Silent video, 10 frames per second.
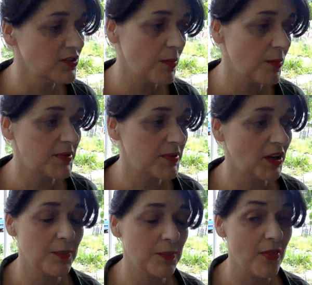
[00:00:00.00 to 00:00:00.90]
We might be
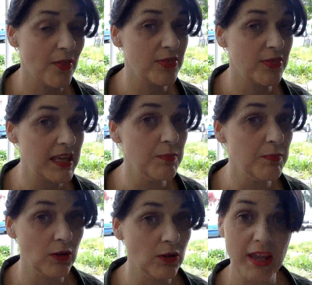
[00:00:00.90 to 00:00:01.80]
talking about the
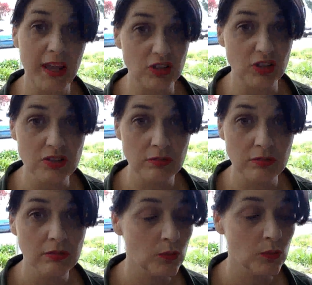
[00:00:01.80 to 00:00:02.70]
Middle Ages,
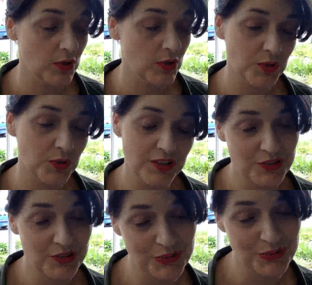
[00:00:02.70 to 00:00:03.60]
which was an
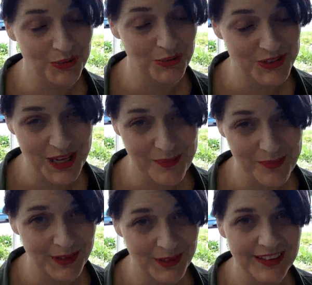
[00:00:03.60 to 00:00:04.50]
historical time
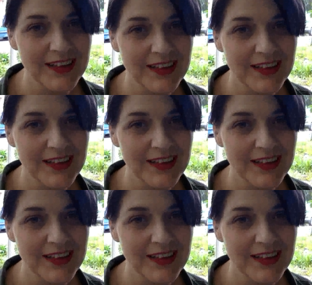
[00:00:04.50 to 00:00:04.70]
period,